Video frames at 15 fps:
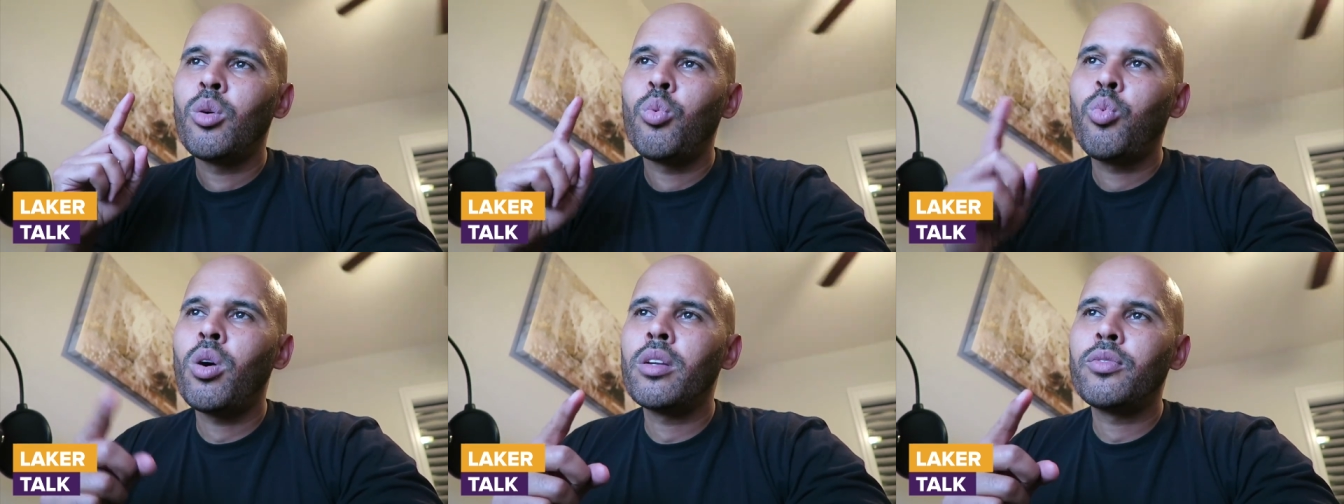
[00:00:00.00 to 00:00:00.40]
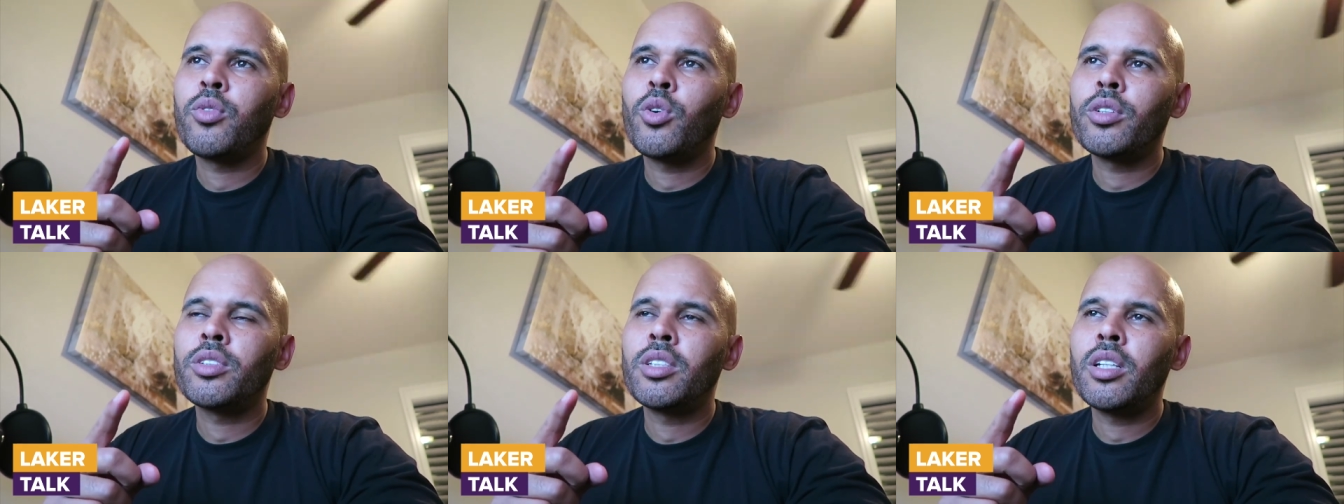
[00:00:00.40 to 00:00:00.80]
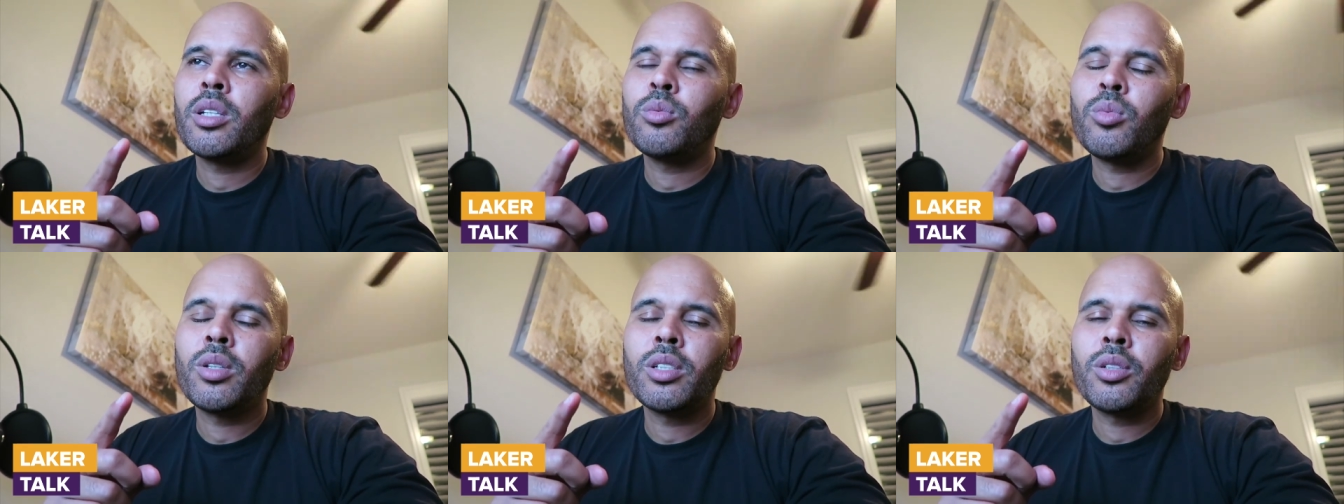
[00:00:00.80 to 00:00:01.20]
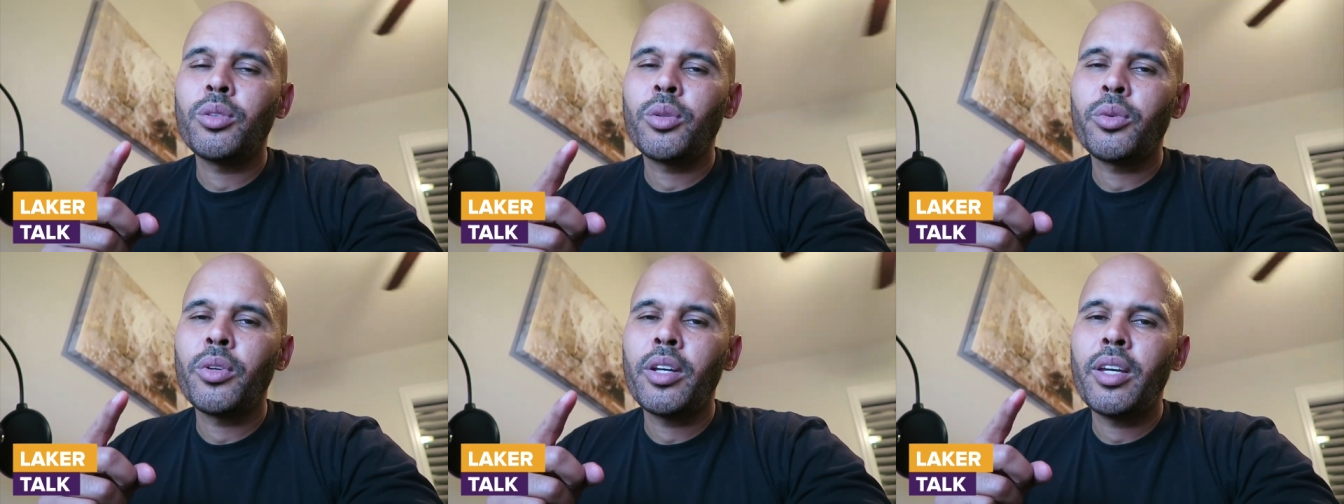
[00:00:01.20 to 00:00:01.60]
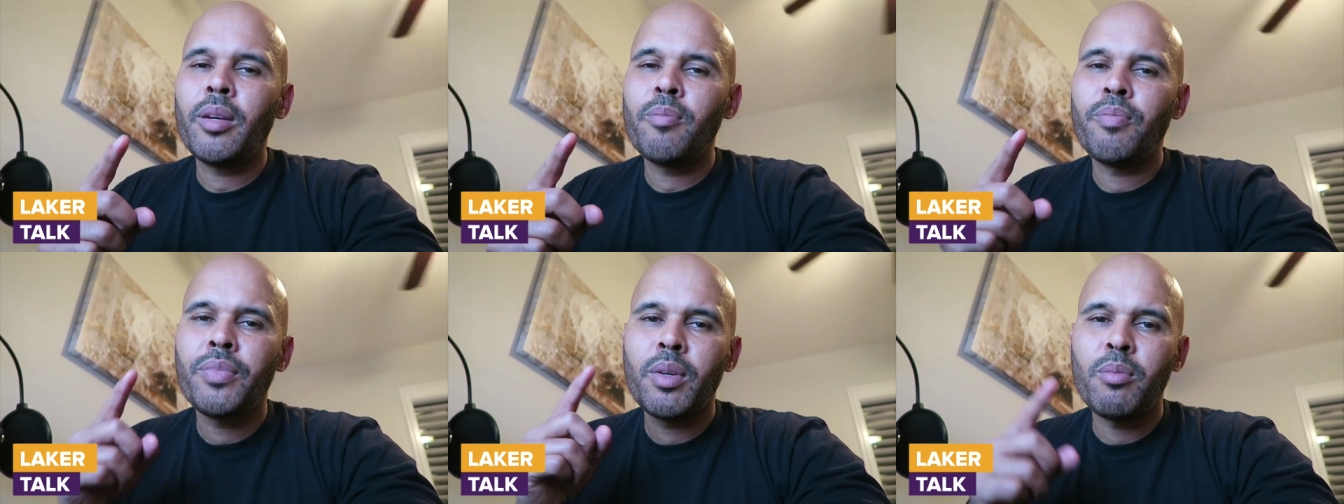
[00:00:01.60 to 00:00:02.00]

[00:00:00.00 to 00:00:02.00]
114 103.